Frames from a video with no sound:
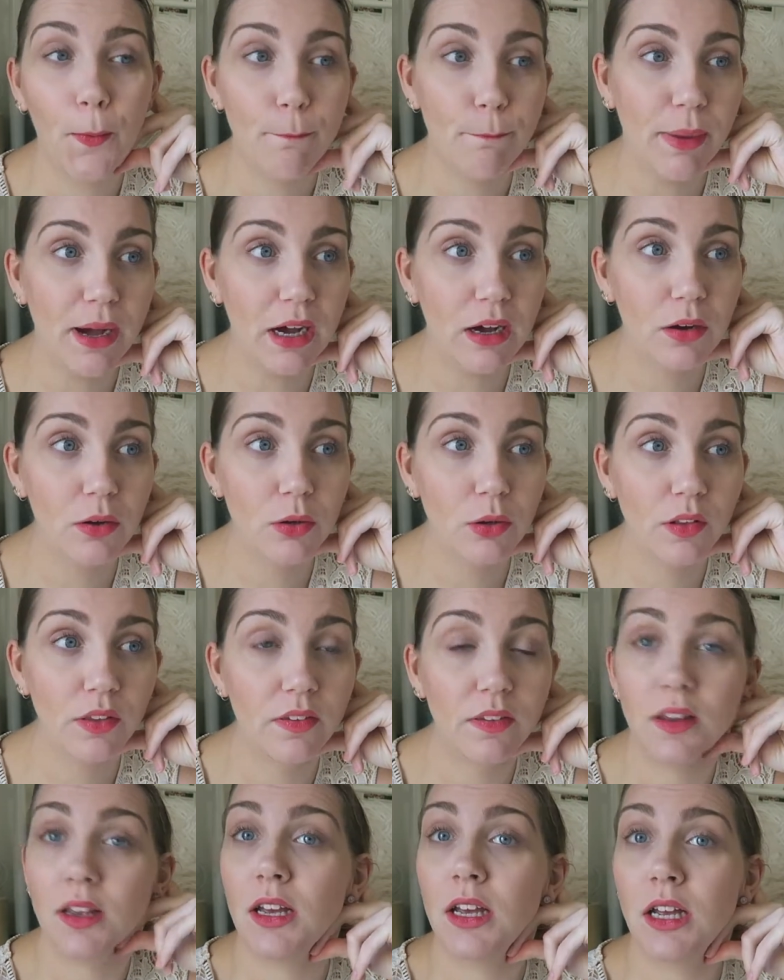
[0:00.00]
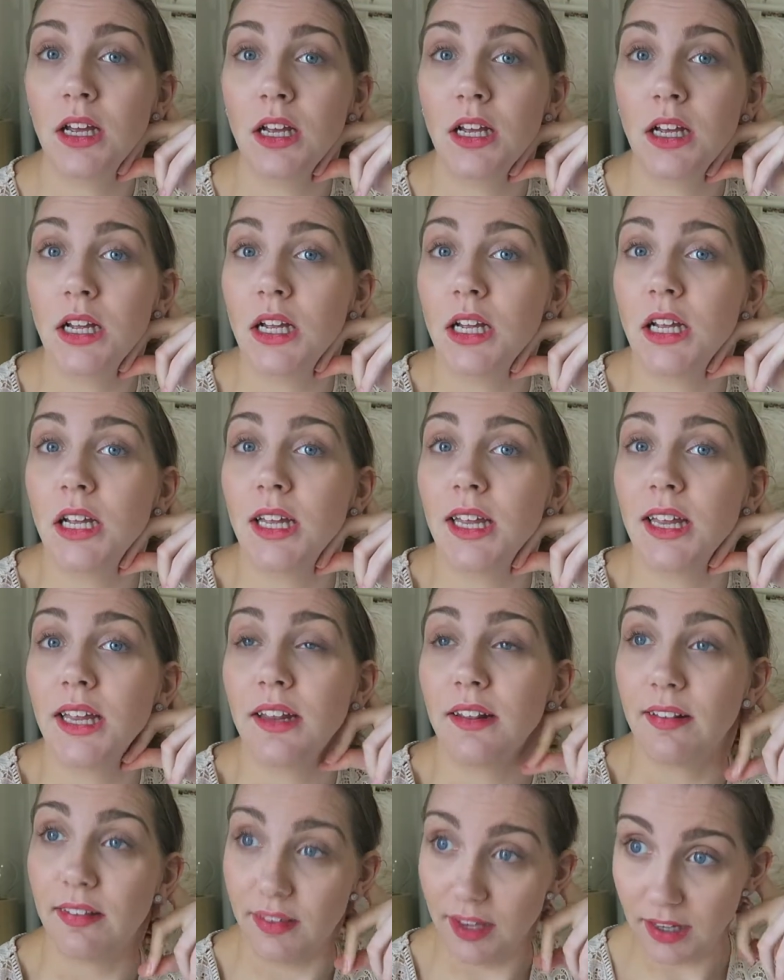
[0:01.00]
about
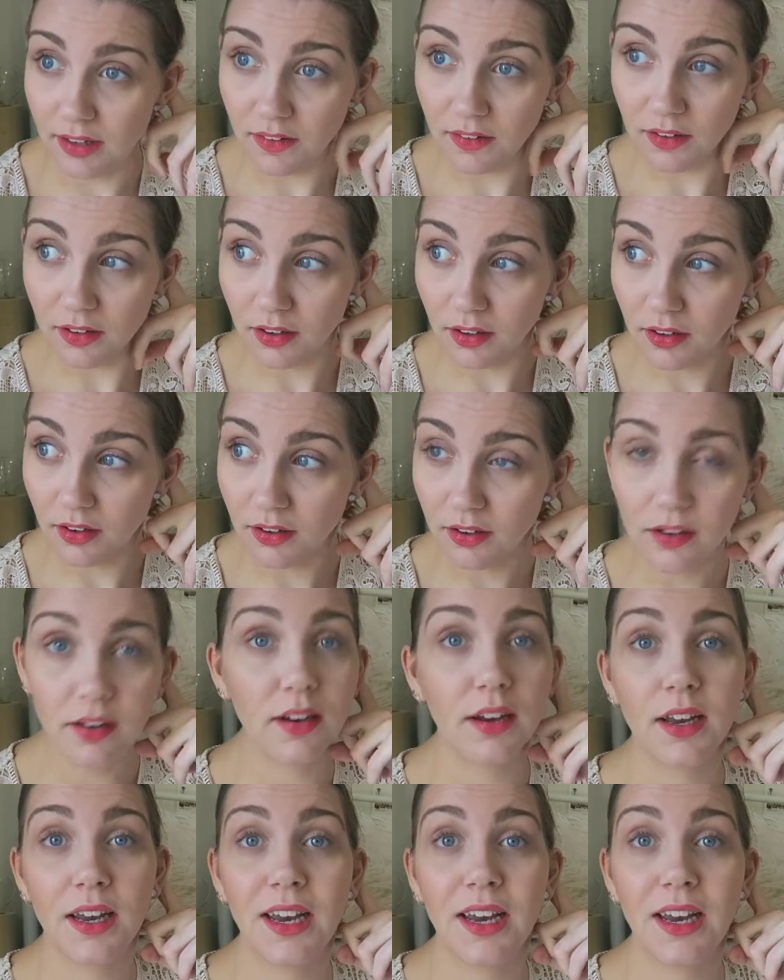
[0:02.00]
Tinder